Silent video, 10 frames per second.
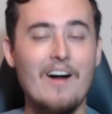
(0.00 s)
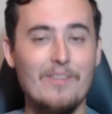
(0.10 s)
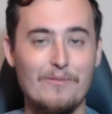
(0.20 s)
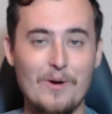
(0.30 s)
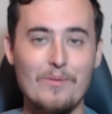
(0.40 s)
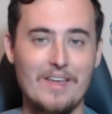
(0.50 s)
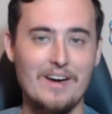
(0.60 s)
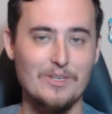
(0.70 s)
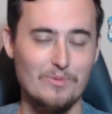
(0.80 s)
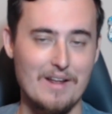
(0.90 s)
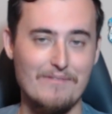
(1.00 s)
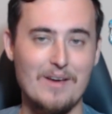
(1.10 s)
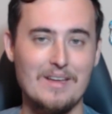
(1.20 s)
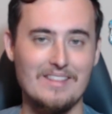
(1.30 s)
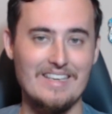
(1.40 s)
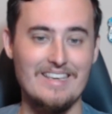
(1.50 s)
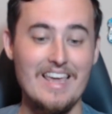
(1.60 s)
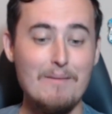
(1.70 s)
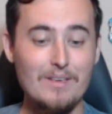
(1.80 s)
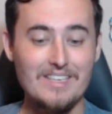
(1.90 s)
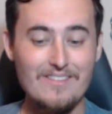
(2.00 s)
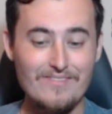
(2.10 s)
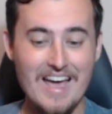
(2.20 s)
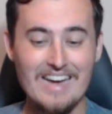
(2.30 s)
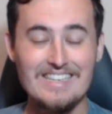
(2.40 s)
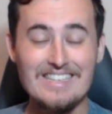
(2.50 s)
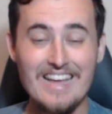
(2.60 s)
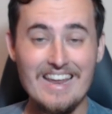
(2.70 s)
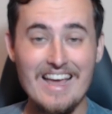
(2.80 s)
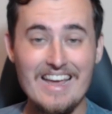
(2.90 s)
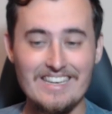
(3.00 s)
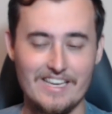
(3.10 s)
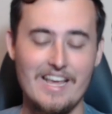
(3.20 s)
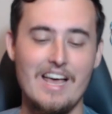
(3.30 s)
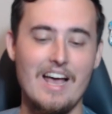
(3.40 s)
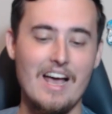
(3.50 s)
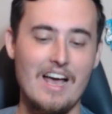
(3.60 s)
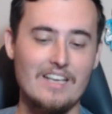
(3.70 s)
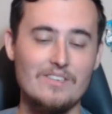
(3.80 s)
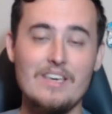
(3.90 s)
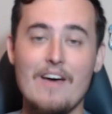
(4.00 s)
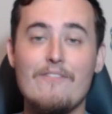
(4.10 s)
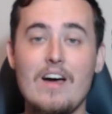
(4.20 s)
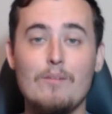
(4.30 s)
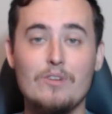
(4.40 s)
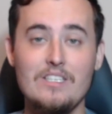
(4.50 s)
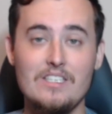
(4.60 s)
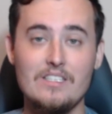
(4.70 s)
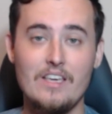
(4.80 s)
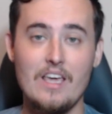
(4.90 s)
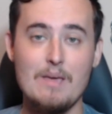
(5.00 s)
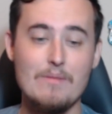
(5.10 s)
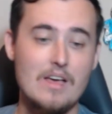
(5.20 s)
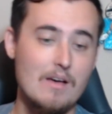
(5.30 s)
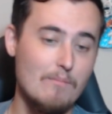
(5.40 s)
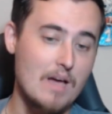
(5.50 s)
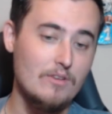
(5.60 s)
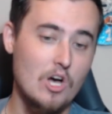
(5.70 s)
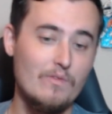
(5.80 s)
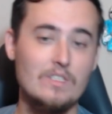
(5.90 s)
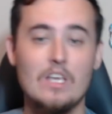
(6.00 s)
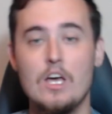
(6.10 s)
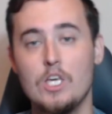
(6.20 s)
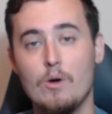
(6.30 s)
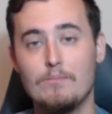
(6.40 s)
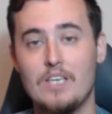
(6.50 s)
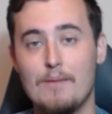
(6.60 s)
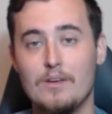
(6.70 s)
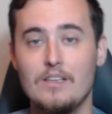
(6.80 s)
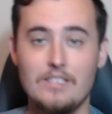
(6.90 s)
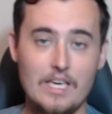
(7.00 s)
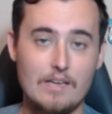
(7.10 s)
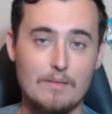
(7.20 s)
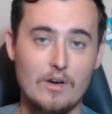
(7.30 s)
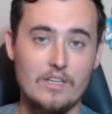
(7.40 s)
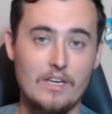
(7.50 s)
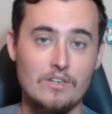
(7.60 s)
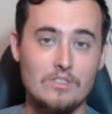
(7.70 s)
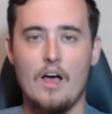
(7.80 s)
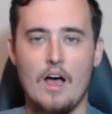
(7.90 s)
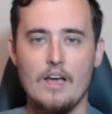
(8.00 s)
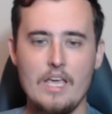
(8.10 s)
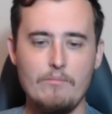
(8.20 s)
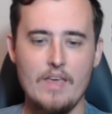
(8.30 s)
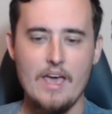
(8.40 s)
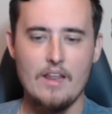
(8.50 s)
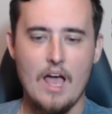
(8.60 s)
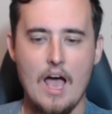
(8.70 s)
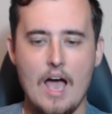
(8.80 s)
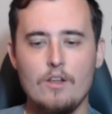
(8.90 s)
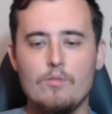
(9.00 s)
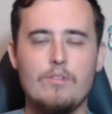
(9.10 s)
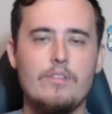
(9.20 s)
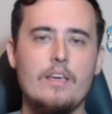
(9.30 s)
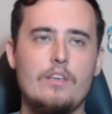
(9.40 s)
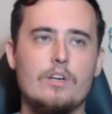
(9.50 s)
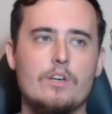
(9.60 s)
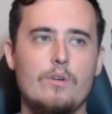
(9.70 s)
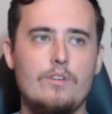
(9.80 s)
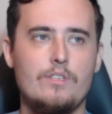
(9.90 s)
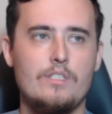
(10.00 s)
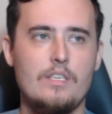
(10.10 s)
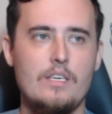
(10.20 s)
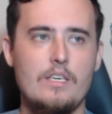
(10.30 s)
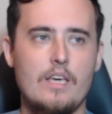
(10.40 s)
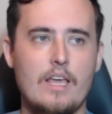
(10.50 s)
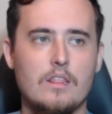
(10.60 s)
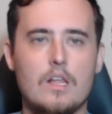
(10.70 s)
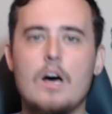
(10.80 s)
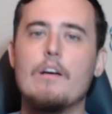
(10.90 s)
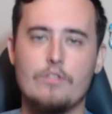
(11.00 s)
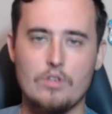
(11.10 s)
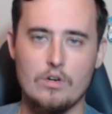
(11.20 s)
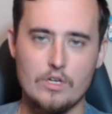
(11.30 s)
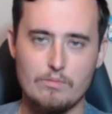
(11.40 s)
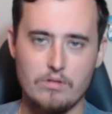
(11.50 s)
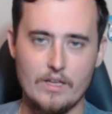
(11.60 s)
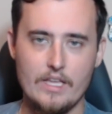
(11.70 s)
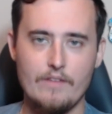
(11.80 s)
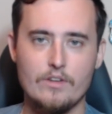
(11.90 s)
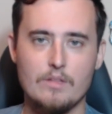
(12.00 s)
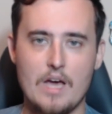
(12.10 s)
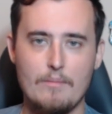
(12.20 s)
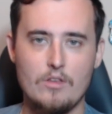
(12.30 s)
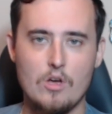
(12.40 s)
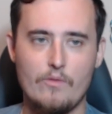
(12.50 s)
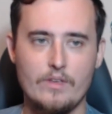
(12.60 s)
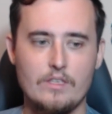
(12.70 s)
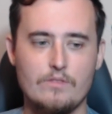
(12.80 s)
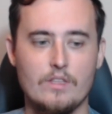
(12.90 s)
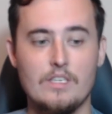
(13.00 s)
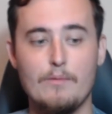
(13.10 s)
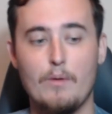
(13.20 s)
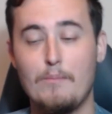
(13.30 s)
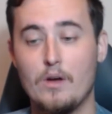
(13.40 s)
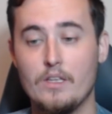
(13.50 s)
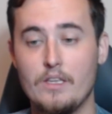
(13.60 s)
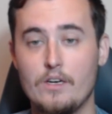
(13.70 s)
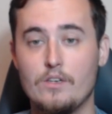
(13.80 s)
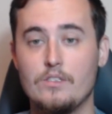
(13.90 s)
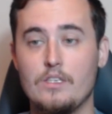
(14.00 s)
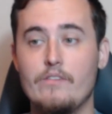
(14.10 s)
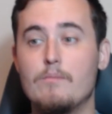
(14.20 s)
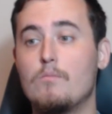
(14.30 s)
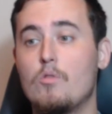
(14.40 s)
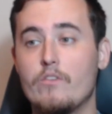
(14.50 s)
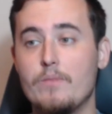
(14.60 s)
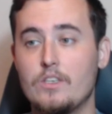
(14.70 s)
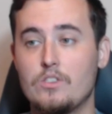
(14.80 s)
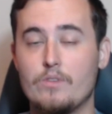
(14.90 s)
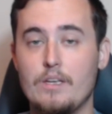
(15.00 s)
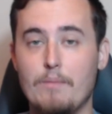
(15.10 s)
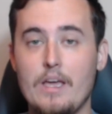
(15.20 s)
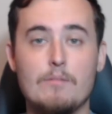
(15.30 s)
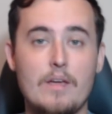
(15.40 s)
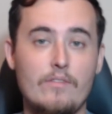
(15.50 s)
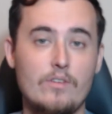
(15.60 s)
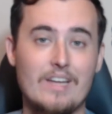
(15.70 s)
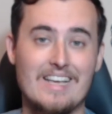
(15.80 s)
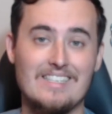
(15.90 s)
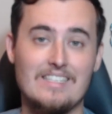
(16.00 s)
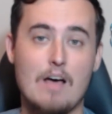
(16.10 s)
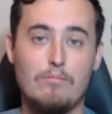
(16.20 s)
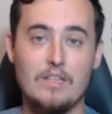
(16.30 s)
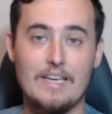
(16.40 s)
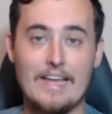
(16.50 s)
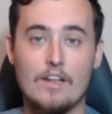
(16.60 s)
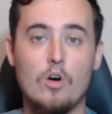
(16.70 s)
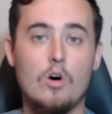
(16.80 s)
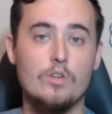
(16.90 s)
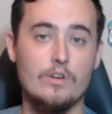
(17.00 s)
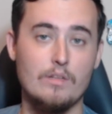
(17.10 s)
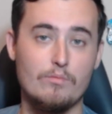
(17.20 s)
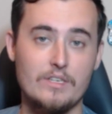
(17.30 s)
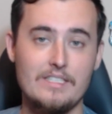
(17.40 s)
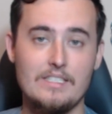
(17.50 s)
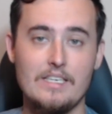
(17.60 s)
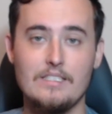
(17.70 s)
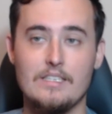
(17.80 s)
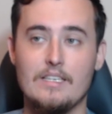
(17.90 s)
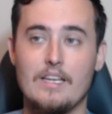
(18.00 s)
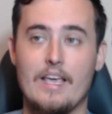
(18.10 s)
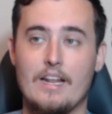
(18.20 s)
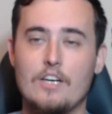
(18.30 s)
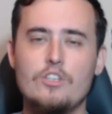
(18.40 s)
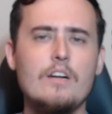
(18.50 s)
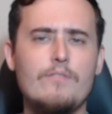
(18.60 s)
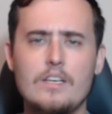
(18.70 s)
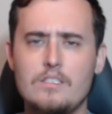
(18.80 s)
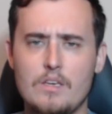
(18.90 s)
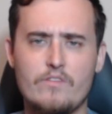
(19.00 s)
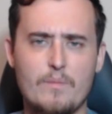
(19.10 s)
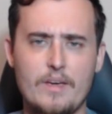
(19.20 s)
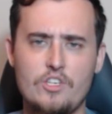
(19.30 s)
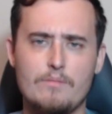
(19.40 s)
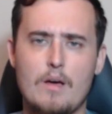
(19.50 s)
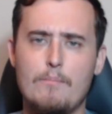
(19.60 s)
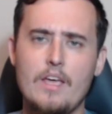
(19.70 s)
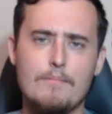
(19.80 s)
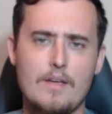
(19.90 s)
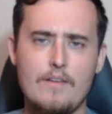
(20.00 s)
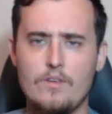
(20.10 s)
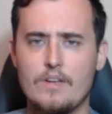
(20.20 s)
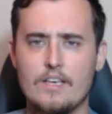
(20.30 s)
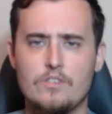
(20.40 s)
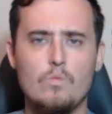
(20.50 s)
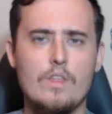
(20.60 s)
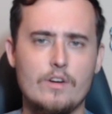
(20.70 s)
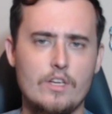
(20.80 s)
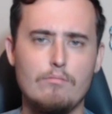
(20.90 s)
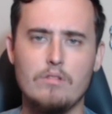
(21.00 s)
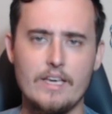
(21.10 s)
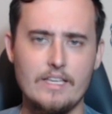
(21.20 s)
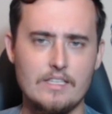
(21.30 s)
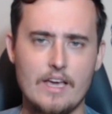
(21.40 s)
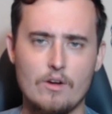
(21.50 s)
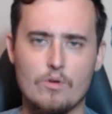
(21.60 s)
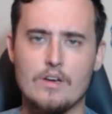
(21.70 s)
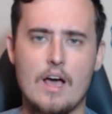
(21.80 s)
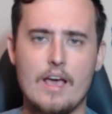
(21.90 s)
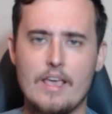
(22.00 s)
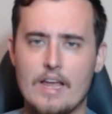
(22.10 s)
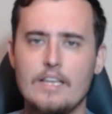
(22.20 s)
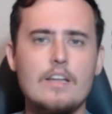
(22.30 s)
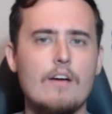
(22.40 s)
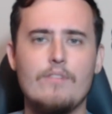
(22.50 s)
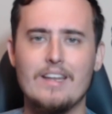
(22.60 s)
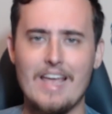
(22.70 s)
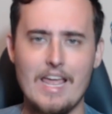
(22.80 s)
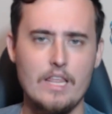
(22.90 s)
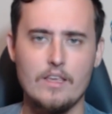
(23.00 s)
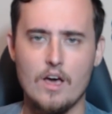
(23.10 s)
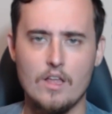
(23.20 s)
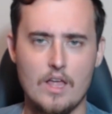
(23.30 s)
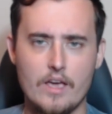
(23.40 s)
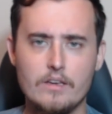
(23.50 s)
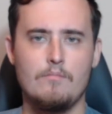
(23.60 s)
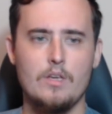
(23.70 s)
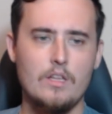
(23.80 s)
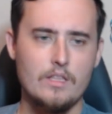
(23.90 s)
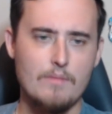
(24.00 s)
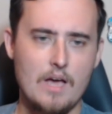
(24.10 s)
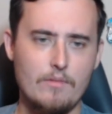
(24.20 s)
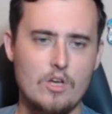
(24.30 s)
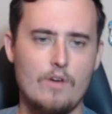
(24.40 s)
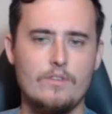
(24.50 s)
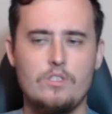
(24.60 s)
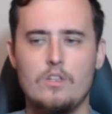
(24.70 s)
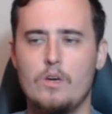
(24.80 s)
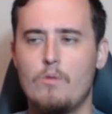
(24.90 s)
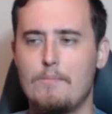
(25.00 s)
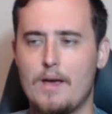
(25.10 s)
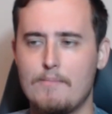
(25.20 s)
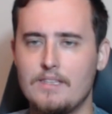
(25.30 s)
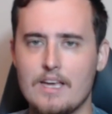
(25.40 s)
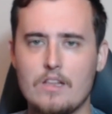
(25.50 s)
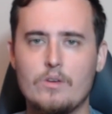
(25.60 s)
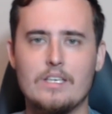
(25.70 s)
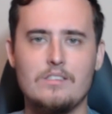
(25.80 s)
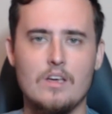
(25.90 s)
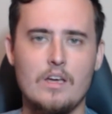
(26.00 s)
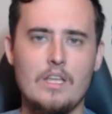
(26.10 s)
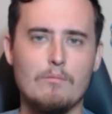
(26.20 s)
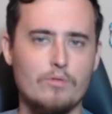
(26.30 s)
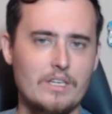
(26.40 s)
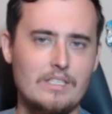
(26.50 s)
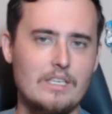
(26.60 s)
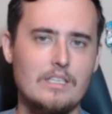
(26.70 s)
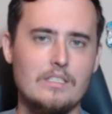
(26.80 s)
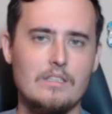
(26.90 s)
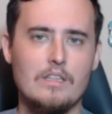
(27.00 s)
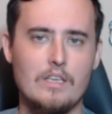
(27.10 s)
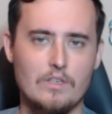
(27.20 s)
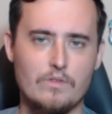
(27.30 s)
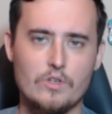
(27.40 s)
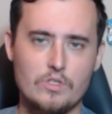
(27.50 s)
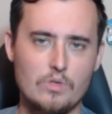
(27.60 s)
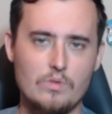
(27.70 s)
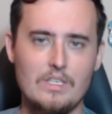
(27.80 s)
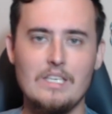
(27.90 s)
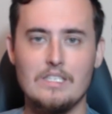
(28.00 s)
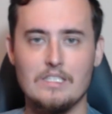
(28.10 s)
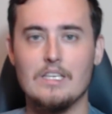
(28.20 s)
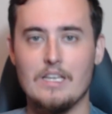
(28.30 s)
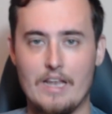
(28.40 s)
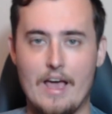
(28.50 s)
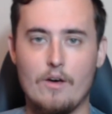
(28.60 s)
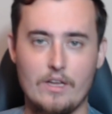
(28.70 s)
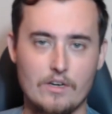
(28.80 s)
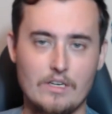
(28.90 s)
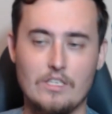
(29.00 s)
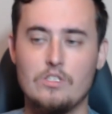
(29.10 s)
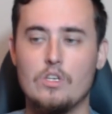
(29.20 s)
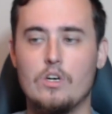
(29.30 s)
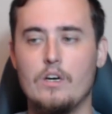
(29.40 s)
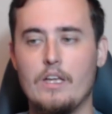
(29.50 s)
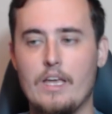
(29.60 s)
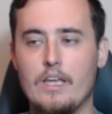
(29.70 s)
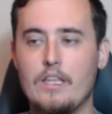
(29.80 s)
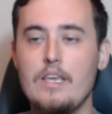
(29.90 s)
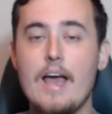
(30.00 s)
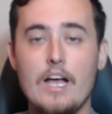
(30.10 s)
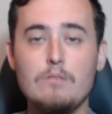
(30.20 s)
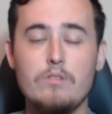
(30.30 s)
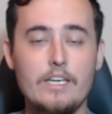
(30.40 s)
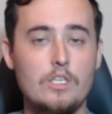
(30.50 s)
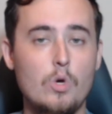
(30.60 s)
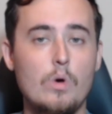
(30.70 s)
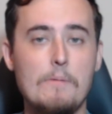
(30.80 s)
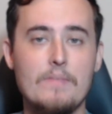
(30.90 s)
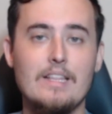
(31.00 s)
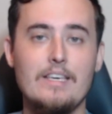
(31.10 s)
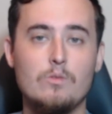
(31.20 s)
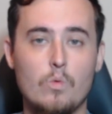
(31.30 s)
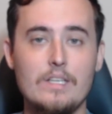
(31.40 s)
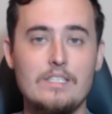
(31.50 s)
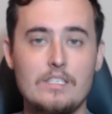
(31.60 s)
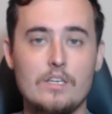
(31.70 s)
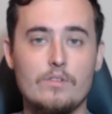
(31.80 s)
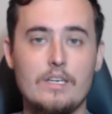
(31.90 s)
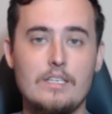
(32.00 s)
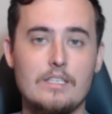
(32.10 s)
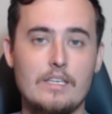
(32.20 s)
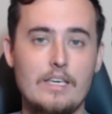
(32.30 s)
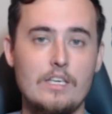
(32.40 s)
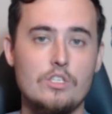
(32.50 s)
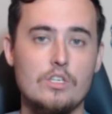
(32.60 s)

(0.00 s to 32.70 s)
on the phone there is when I found out the game is in fact tonight. Uh, so yeah, final preseason game. Miami Dolphins going up to Tampa, take on the Buccaneers. A game that I don't think you're going to see a lot of starters playing if you're the Miami Dolphins. For the Tampa Bay Buccaneers, even more of a mystery. Baker Mayfield has not played at all during the preseason, and I tried to find some information about Baker Mayfield as to whether he'll play tonight or not, and I did not find anything online. But you look at the Miami Dolphins, you look at what Mike McDaniel has done in preseason, his first two seasons, and now here in his third, and he has played Tua at least one series in each